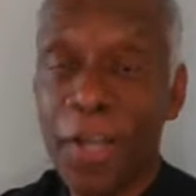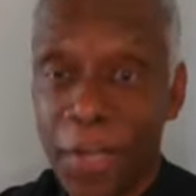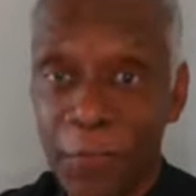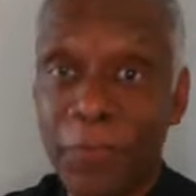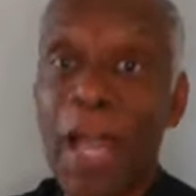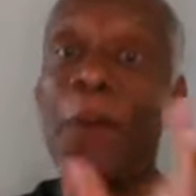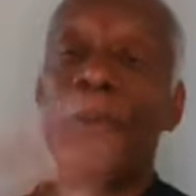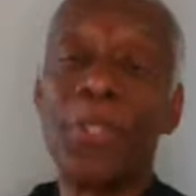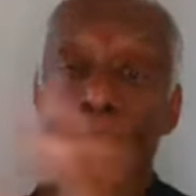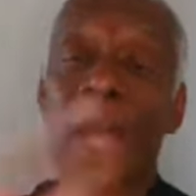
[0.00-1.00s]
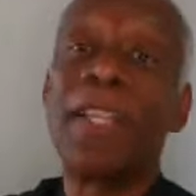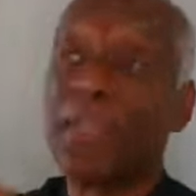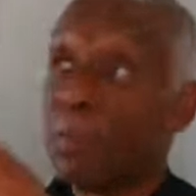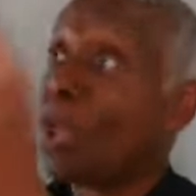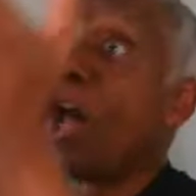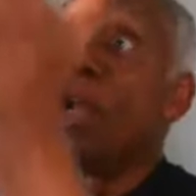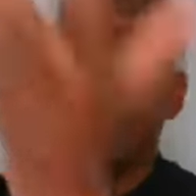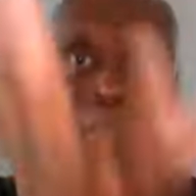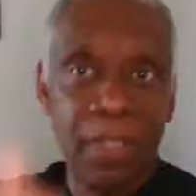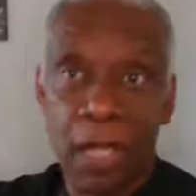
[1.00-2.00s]
Flowers, blossoms,
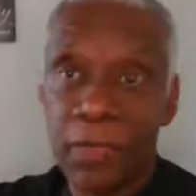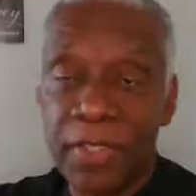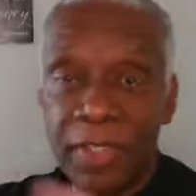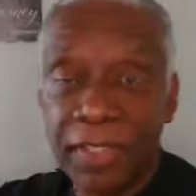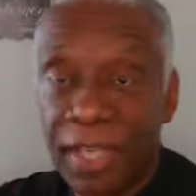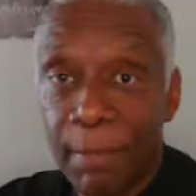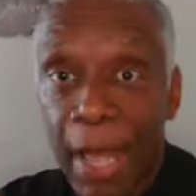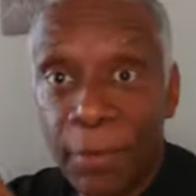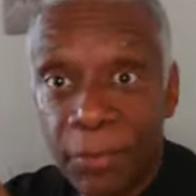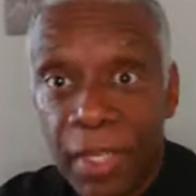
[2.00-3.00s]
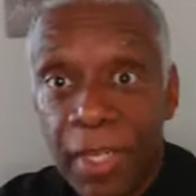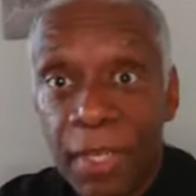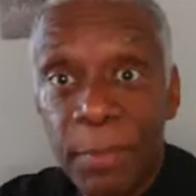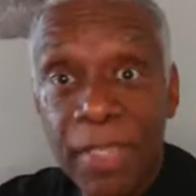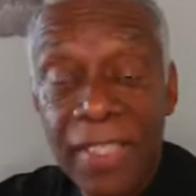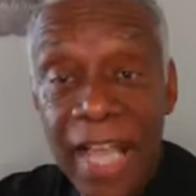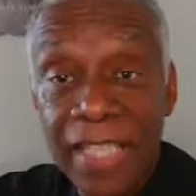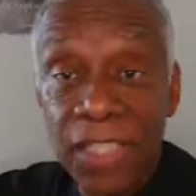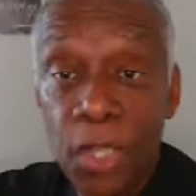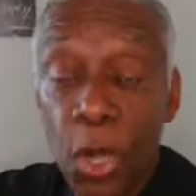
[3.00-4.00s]
almonds, all this had come out. Because
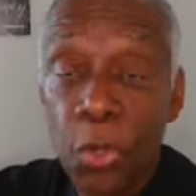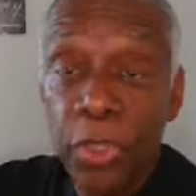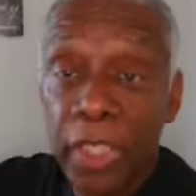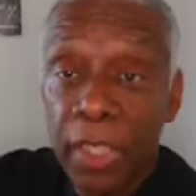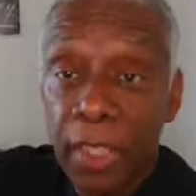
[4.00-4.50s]
that's the only